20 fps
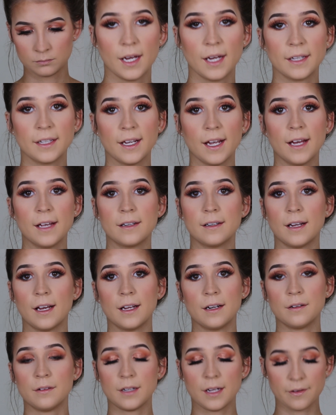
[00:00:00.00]
Again,
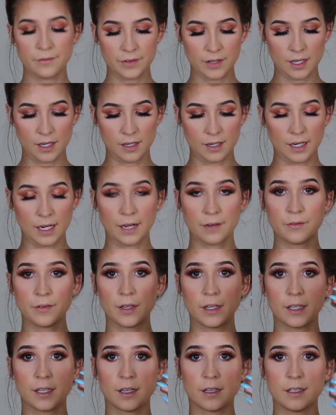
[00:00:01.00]
I don't have that. I have
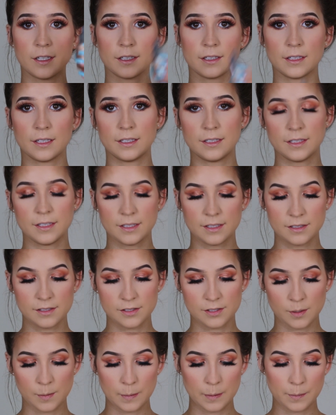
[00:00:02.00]
Iconic London,
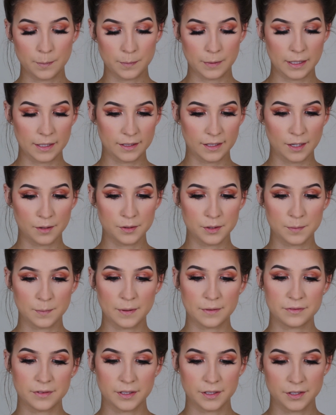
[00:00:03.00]
so I'm gonna apply that with
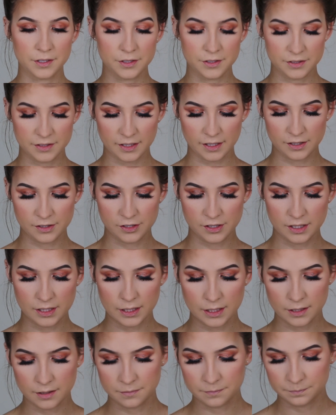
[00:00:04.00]
my fingers like she
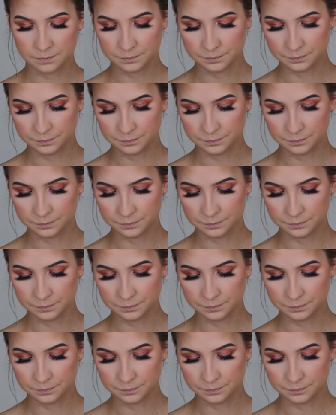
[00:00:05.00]
did.